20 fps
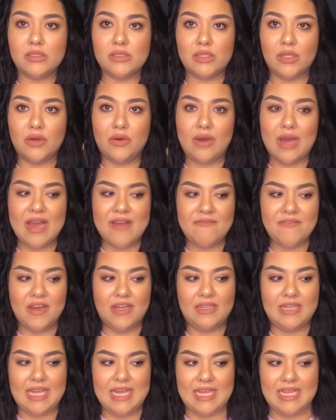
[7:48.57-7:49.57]
So I
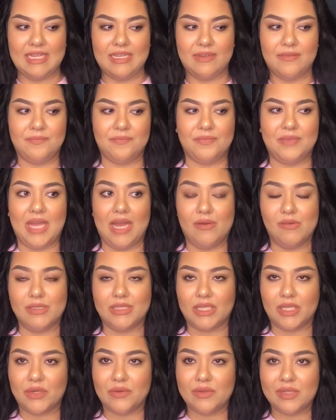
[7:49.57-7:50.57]
felt like that
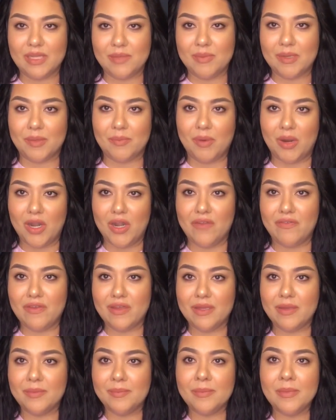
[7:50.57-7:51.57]
was like a really big part of
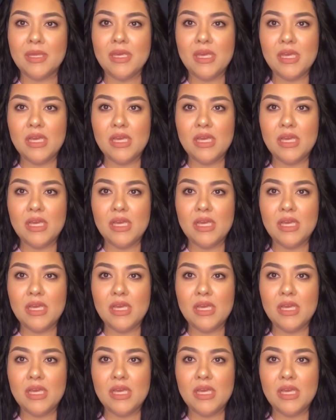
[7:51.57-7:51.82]
him.